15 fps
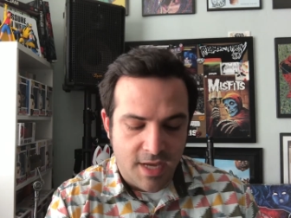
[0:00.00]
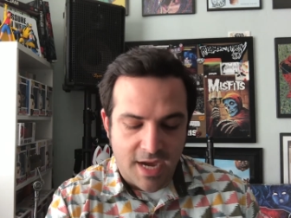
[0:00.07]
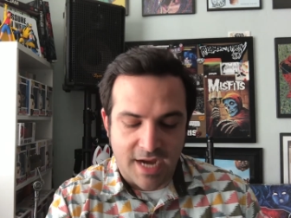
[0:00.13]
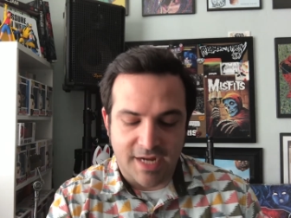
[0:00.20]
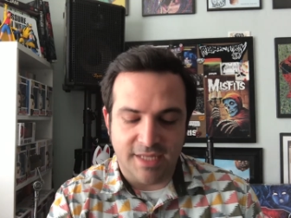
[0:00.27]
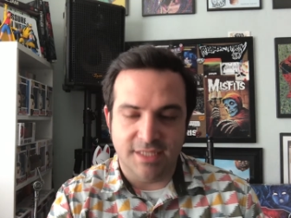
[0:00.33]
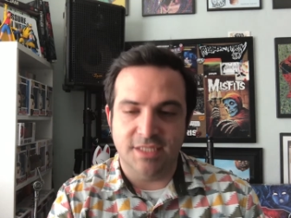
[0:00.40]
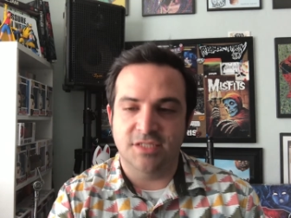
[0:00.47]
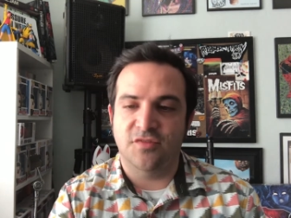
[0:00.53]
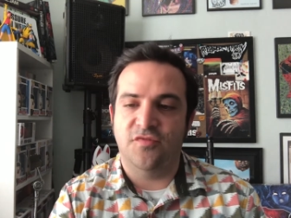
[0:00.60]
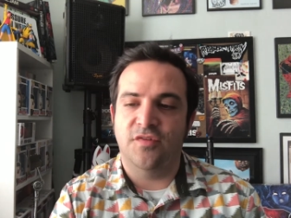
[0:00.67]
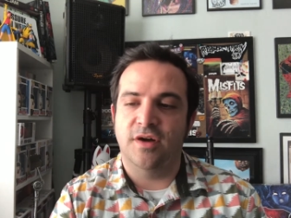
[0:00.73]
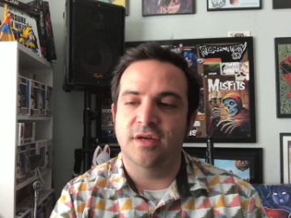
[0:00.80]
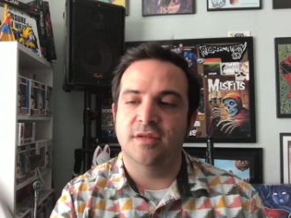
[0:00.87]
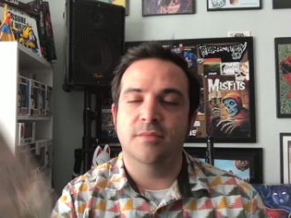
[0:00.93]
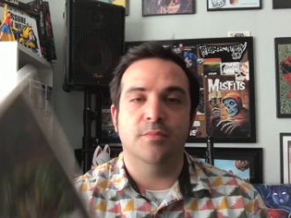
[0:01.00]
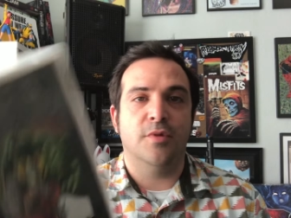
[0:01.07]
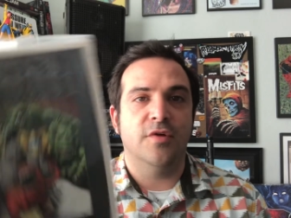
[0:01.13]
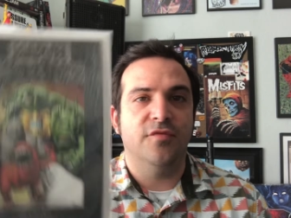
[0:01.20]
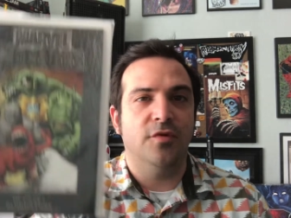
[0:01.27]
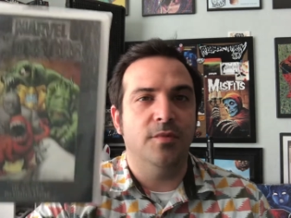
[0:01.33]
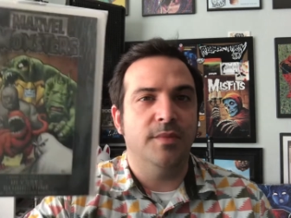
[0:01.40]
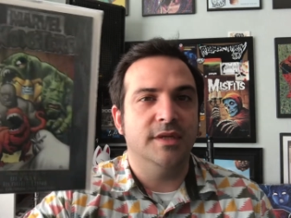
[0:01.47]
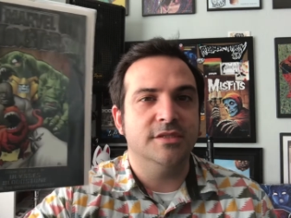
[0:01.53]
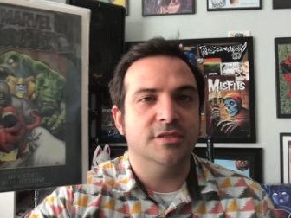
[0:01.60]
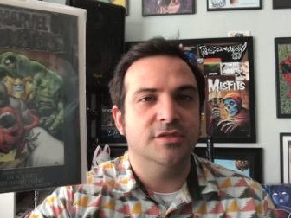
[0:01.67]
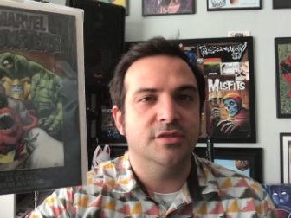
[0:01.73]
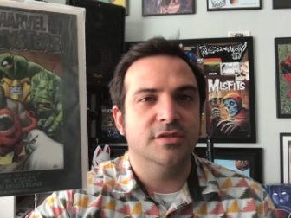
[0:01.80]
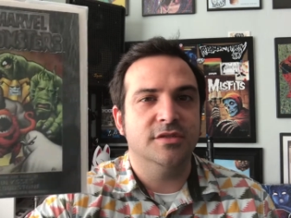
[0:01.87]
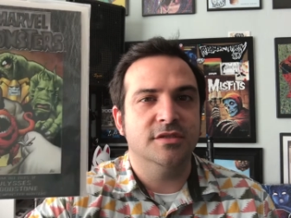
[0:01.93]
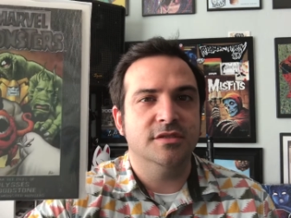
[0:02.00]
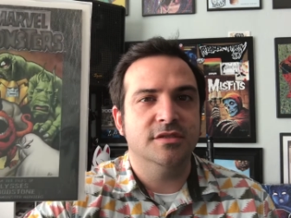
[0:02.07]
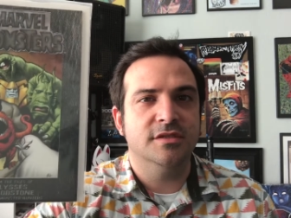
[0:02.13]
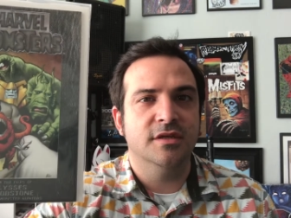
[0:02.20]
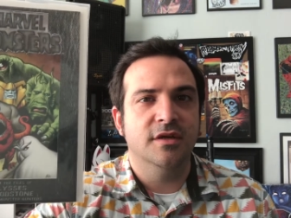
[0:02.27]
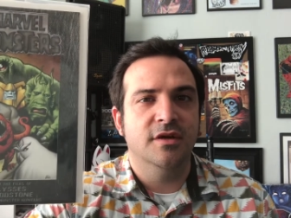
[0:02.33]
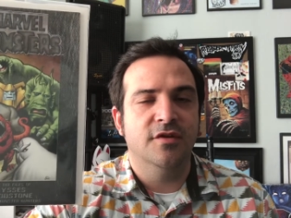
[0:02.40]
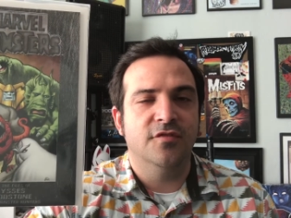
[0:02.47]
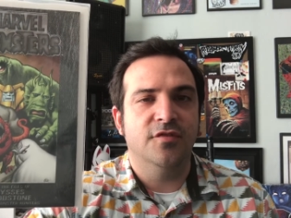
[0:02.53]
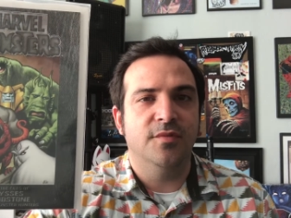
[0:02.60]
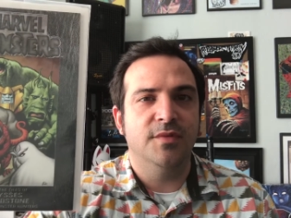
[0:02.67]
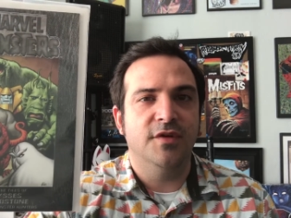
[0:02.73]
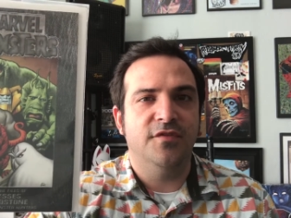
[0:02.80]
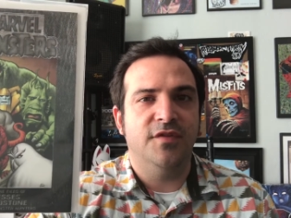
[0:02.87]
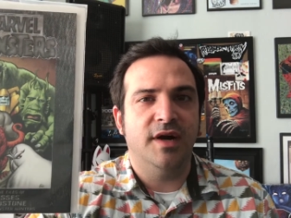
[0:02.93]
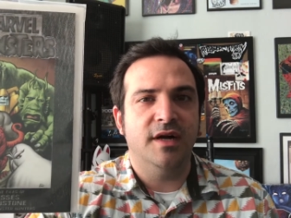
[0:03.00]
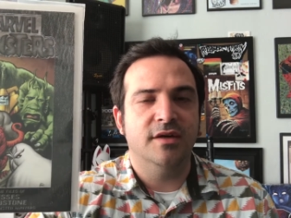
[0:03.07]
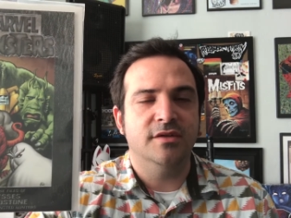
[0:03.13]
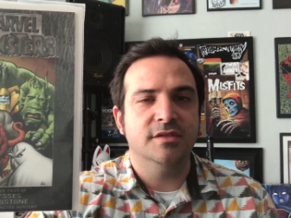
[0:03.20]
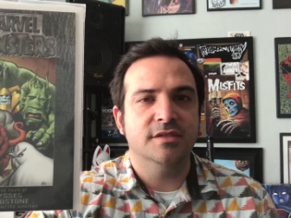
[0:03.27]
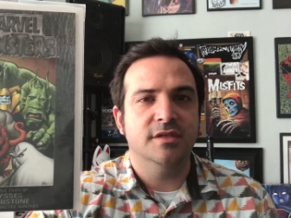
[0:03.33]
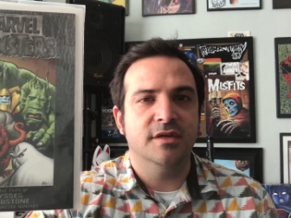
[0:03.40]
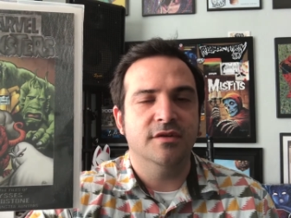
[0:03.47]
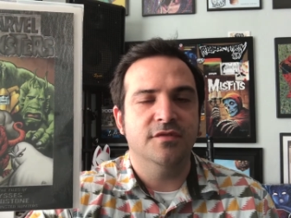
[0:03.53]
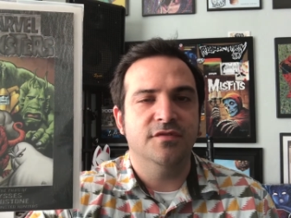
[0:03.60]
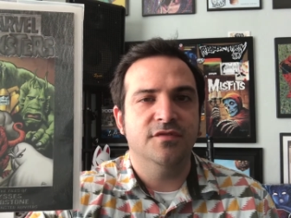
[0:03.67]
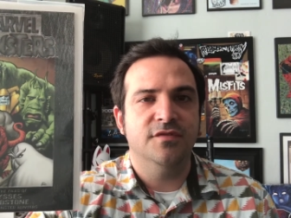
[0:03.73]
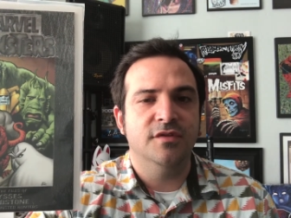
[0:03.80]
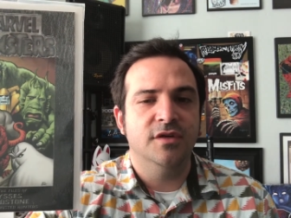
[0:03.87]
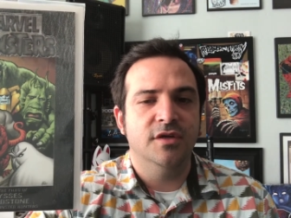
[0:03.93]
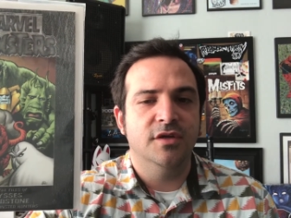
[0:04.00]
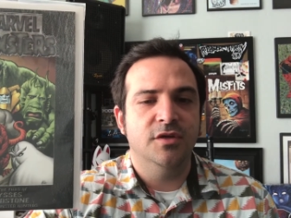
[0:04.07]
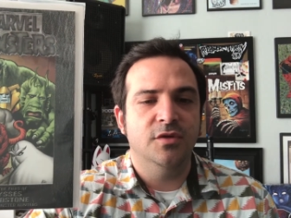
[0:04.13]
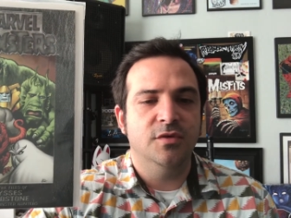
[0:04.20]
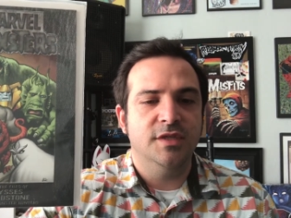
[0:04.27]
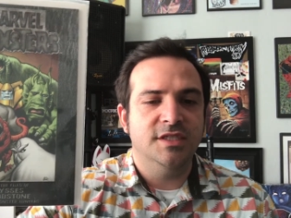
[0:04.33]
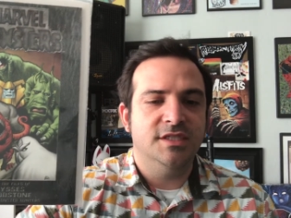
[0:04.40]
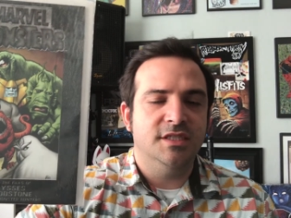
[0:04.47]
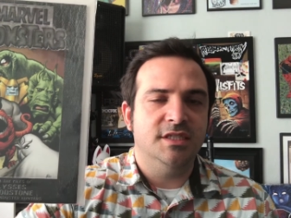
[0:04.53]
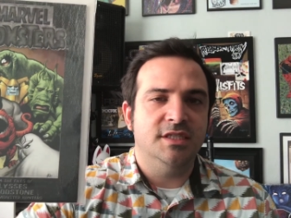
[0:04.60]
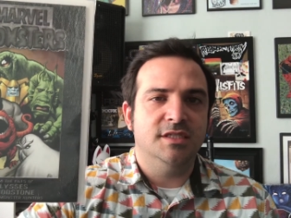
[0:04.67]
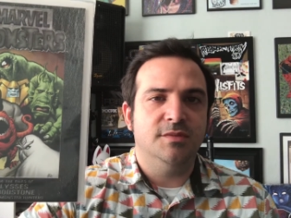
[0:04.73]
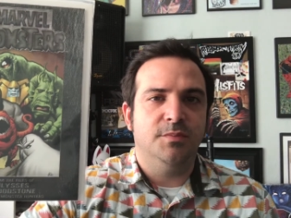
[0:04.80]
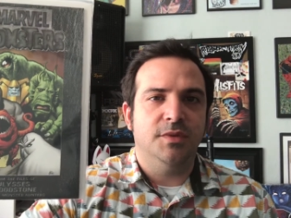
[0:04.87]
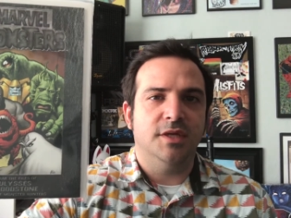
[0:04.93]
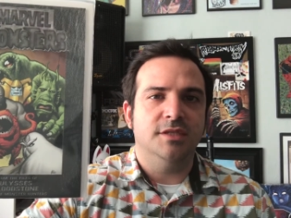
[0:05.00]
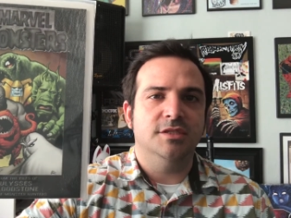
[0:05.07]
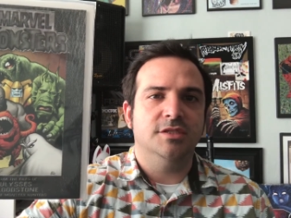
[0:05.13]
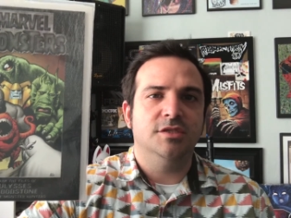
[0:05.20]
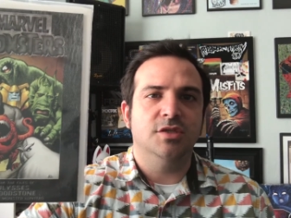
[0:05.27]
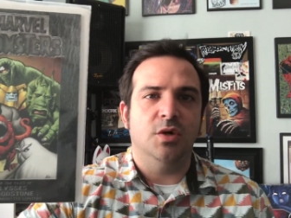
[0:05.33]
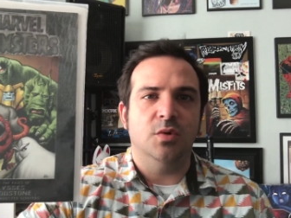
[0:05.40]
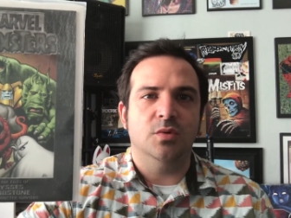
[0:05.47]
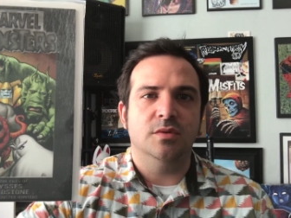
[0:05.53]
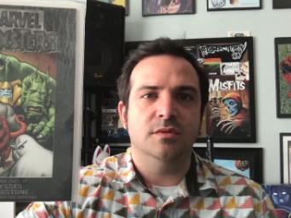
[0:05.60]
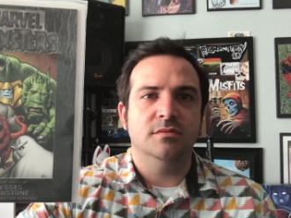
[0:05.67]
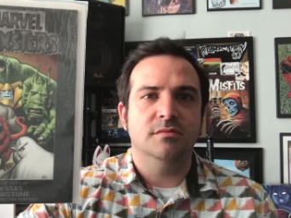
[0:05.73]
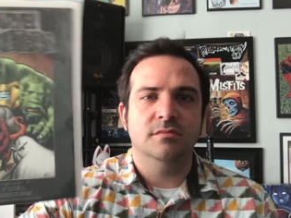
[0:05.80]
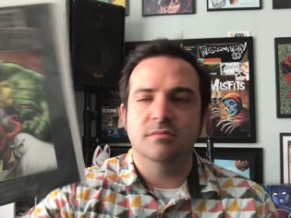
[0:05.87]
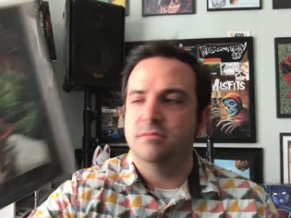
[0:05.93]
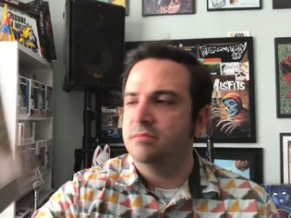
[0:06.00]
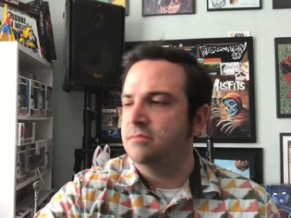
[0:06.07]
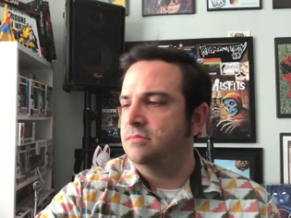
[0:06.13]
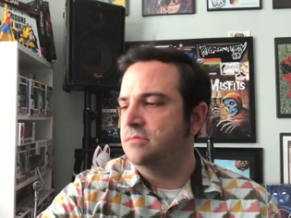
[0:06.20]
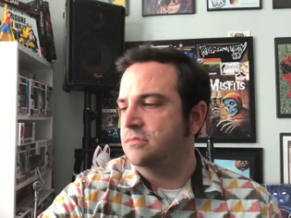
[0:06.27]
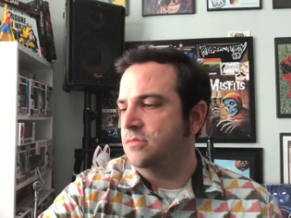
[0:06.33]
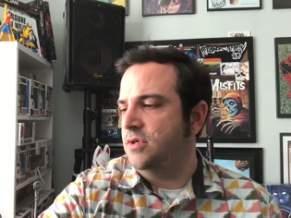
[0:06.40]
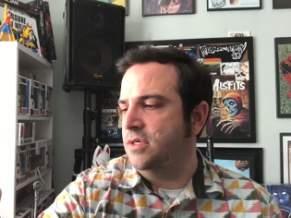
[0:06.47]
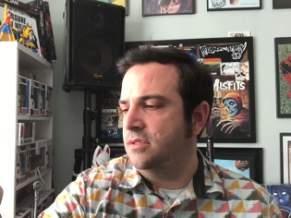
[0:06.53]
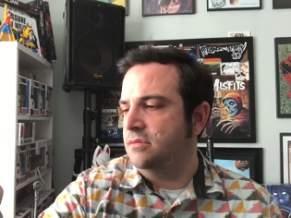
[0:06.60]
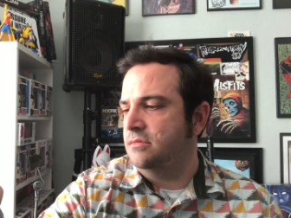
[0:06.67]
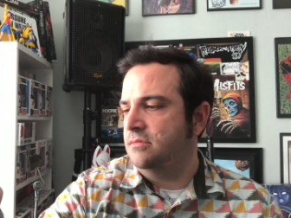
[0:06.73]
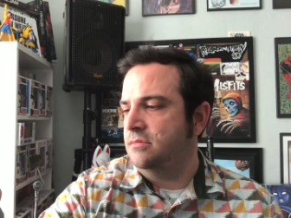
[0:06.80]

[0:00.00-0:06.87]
I got this fun Marvel Monsters from the files of Ulysses Bloodstone, right?